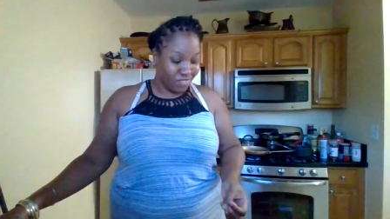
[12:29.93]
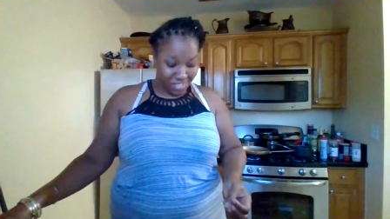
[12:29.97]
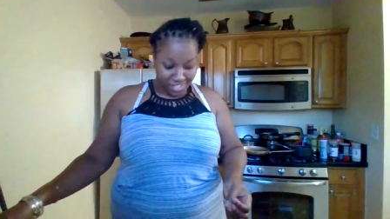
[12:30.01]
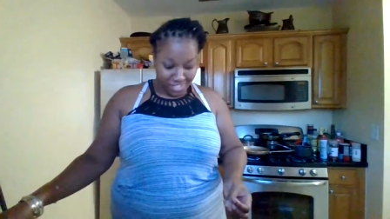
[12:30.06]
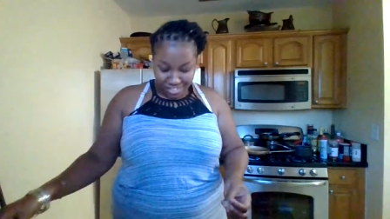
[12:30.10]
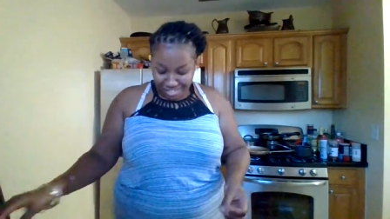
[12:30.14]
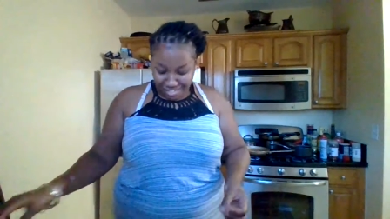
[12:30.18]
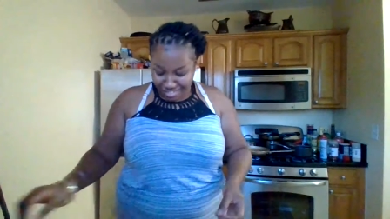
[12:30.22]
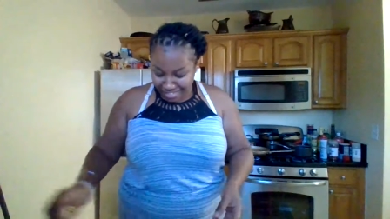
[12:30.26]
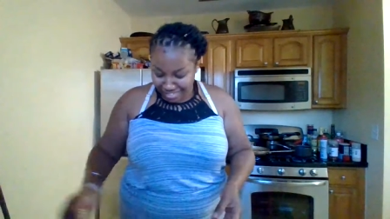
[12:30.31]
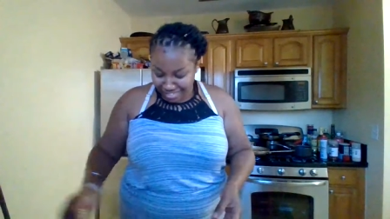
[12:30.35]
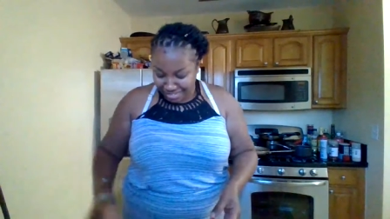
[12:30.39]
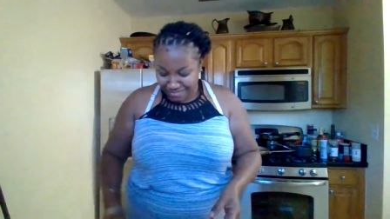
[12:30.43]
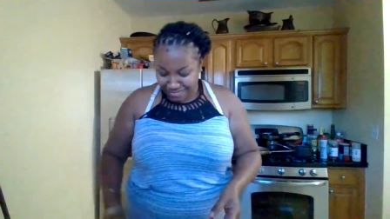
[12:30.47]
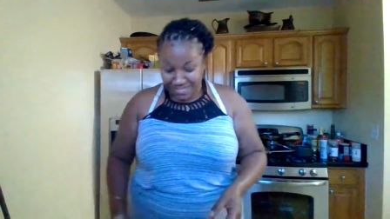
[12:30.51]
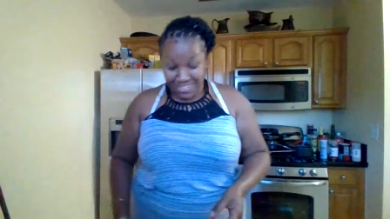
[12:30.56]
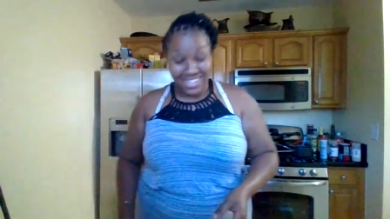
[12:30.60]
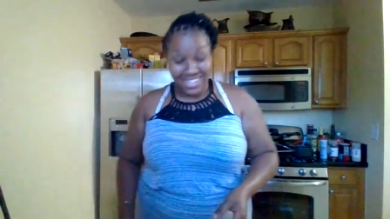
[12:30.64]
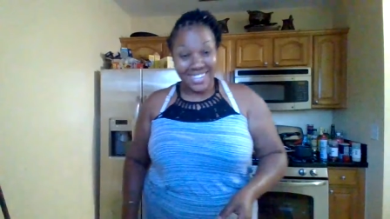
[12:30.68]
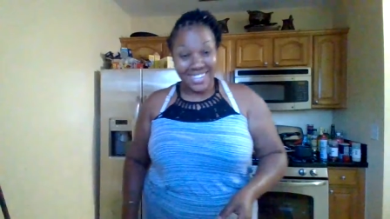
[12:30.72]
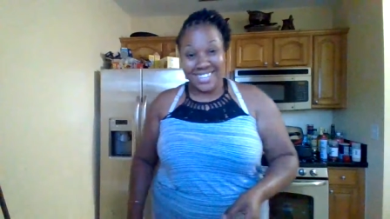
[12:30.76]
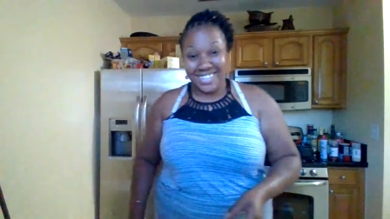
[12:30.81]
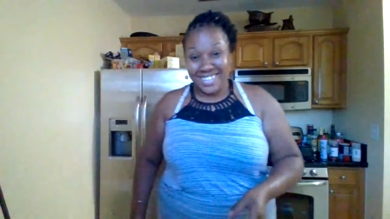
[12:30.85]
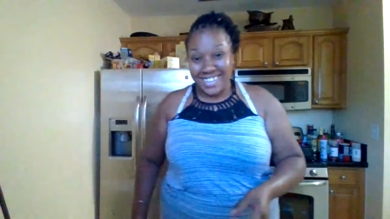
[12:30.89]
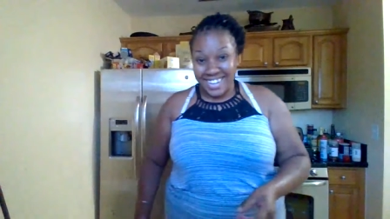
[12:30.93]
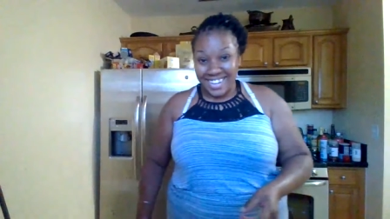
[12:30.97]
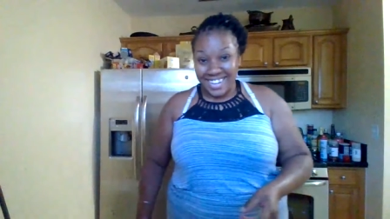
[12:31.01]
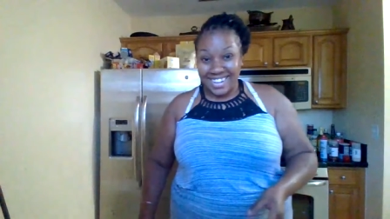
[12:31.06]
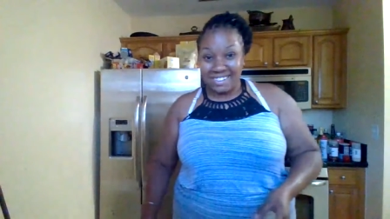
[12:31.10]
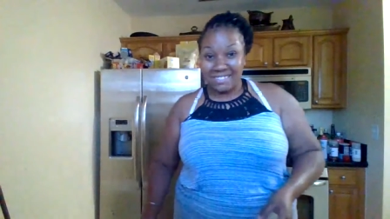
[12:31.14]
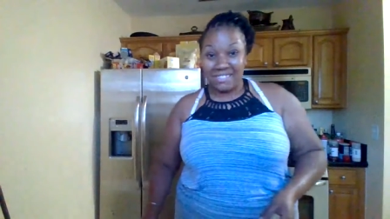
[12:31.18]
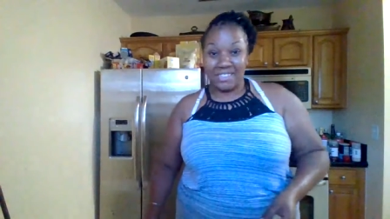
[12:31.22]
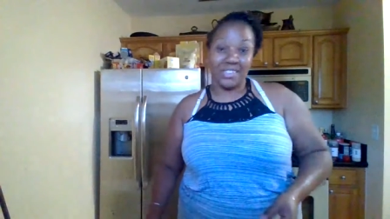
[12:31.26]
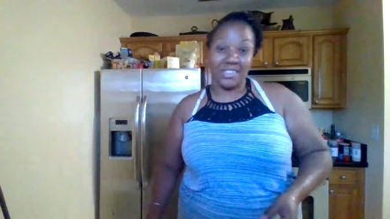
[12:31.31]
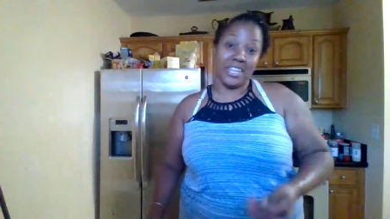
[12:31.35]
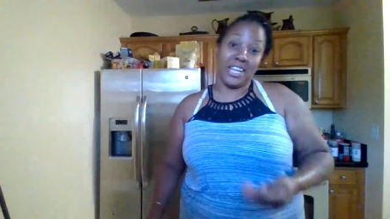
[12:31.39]
You should smell it now.
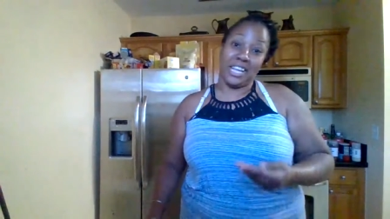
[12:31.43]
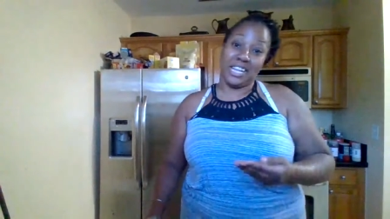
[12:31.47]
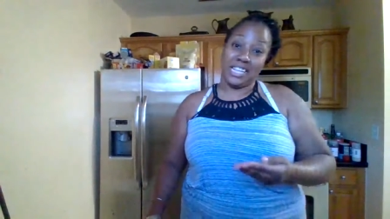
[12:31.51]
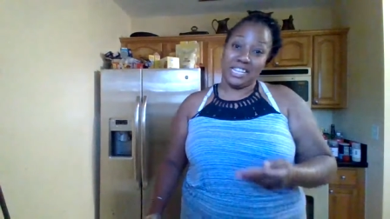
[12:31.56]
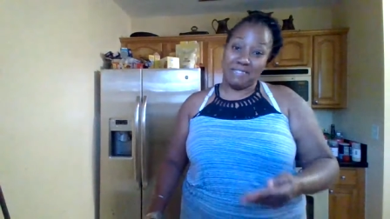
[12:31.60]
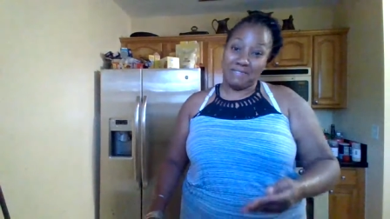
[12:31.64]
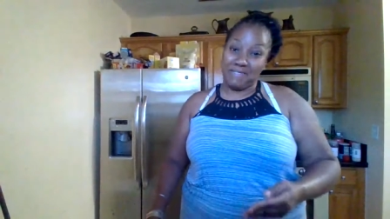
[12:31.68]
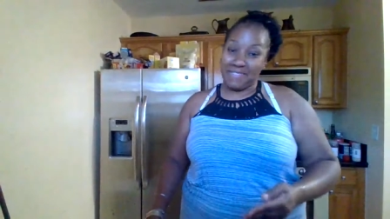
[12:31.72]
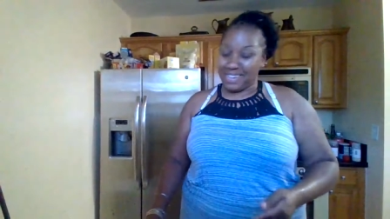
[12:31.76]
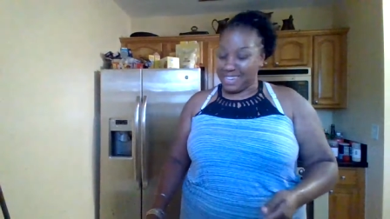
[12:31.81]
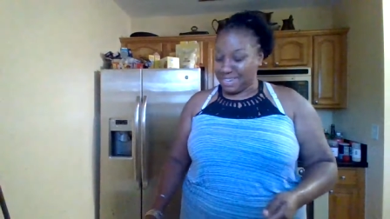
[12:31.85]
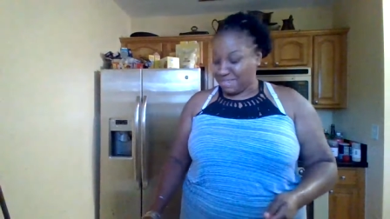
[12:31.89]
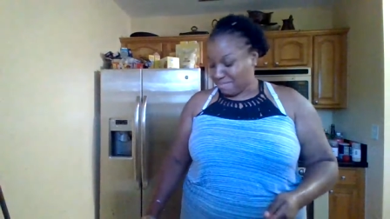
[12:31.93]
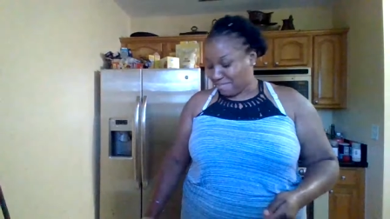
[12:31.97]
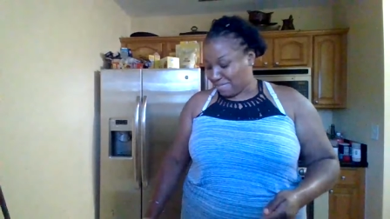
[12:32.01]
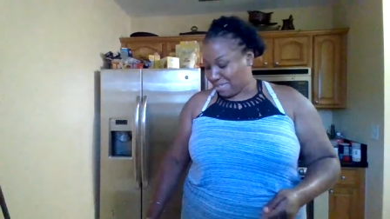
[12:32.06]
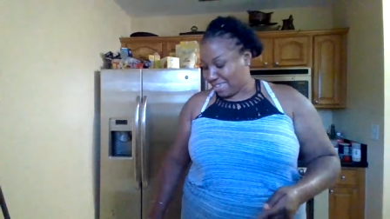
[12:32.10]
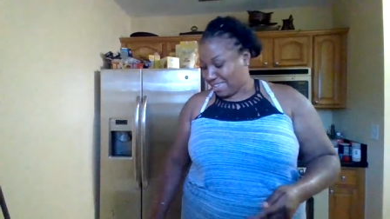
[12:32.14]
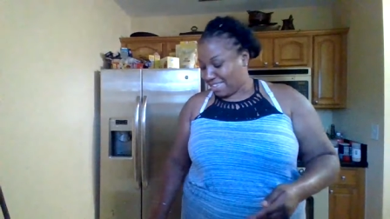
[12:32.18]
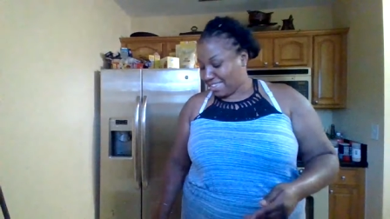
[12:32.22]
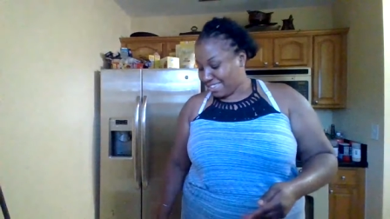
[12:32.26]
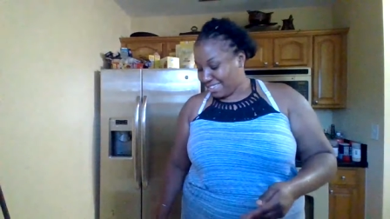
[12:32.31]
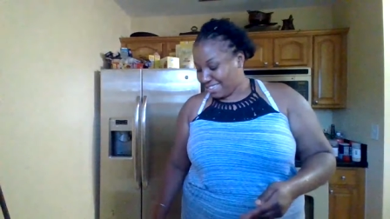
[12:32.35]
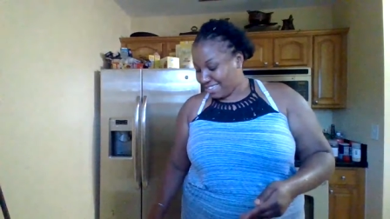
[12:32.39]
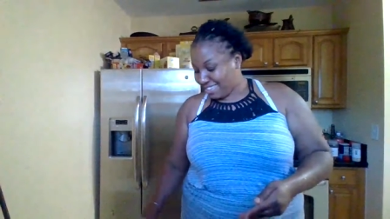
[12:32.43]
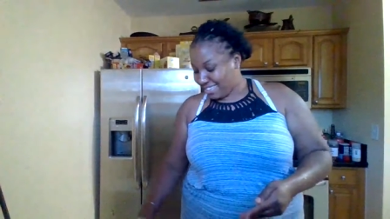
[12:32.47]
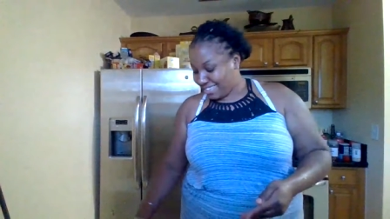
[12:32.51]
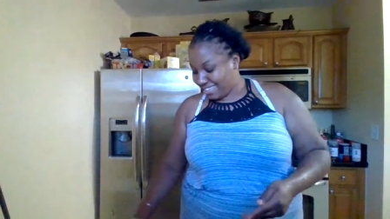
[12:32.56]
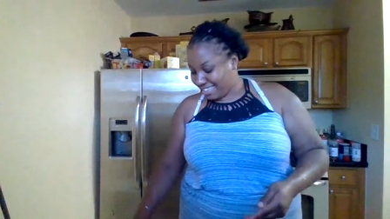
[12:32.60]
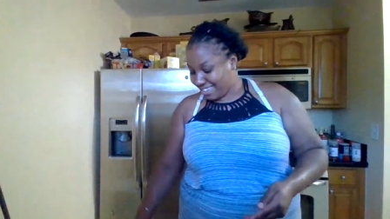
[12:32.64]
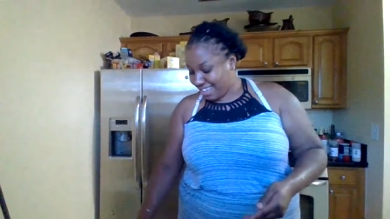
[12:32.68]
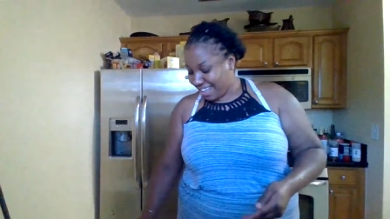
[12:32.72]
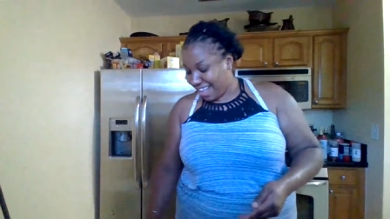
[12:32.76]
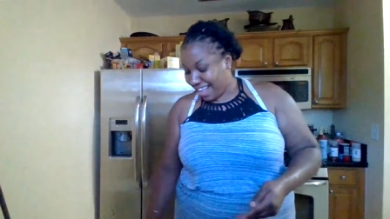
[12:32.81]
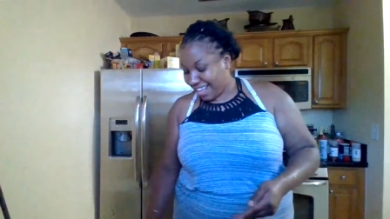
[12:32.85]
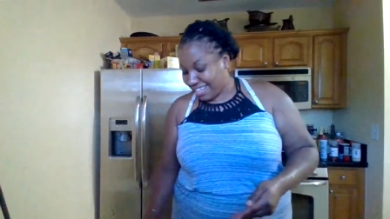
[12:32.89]
Well, you can't smell it, but
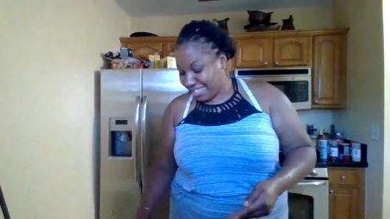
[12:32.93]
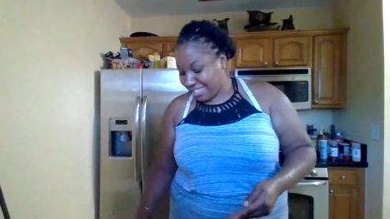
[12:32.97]
I